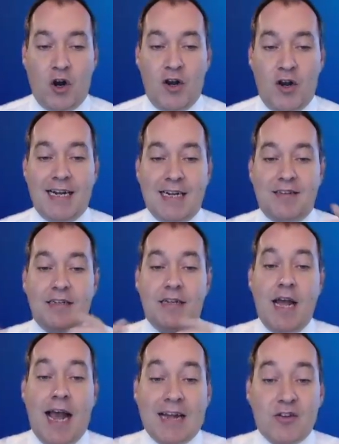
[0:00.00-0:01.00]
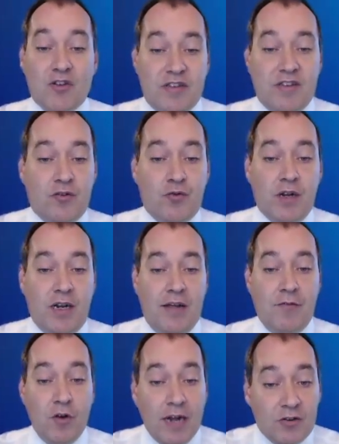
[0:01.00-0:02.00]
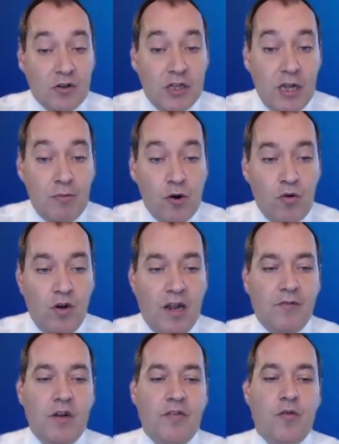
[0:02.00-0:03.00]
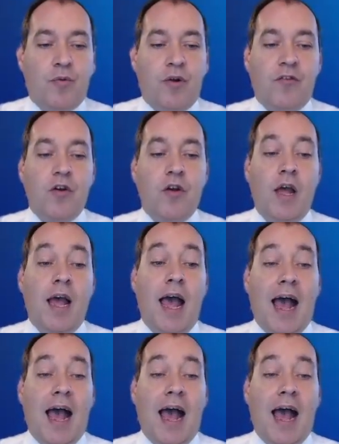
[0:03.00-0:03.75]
collected at a district level, at a neighborhood level, if you prefer,